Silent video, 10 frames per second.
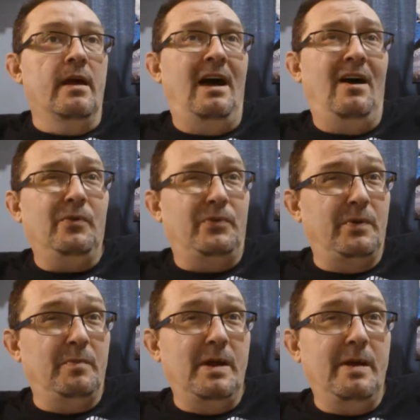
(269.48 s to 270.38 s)
I
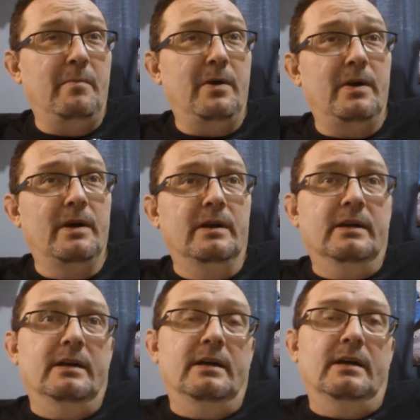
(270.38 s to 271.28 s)
also remember
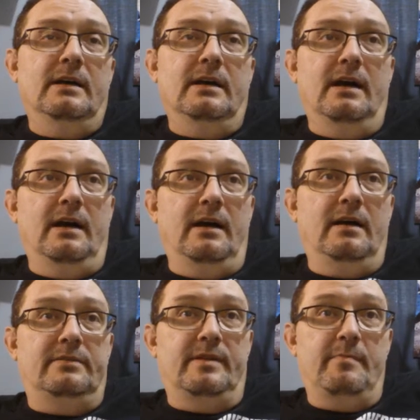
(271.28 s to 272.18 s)

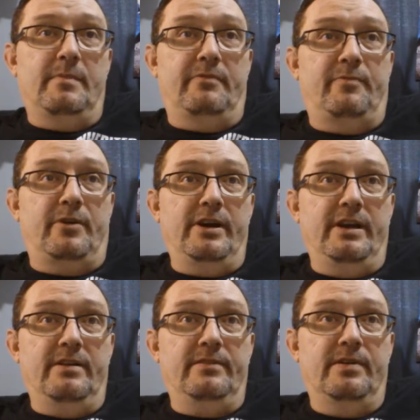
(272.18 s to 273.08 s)
some of my
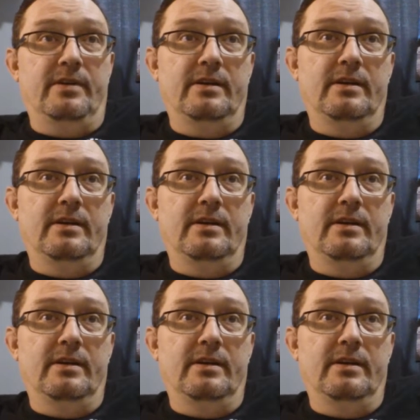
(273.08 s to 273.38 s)
friends